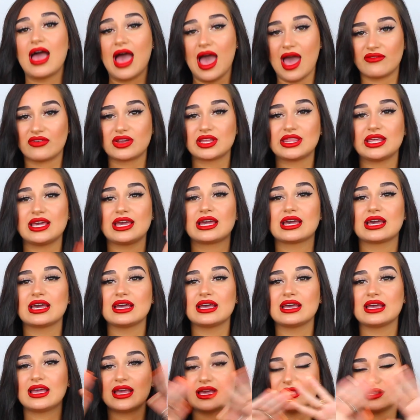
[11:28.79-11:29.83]

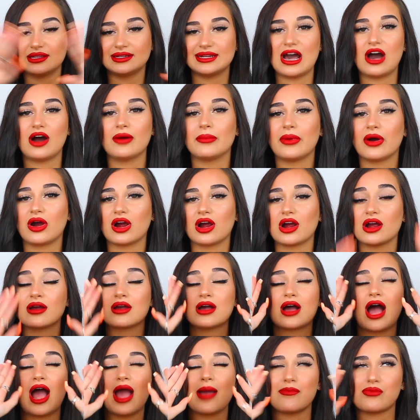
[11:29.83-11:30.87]
everything in the down
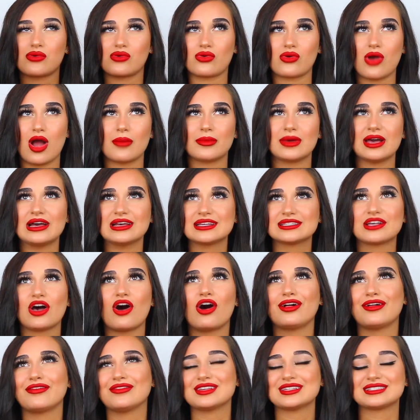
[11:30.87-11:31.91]
bar, I promise,
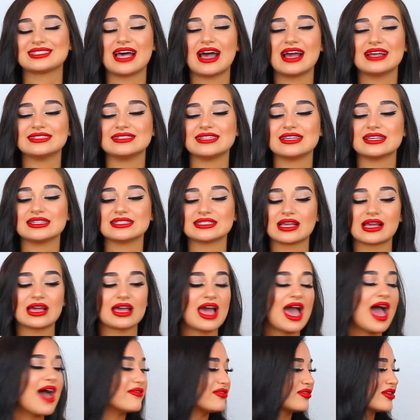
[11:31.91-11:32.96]
all the sizes,
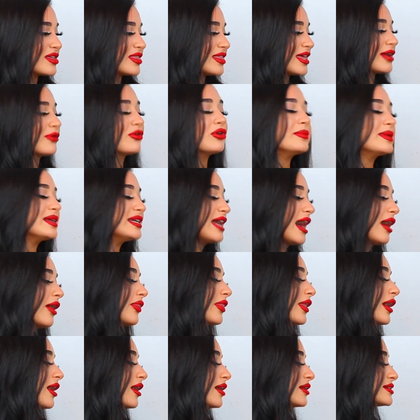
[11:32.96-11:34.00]
everything will be
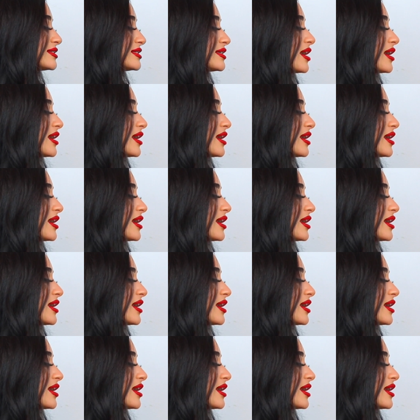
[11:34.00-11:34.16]
down there,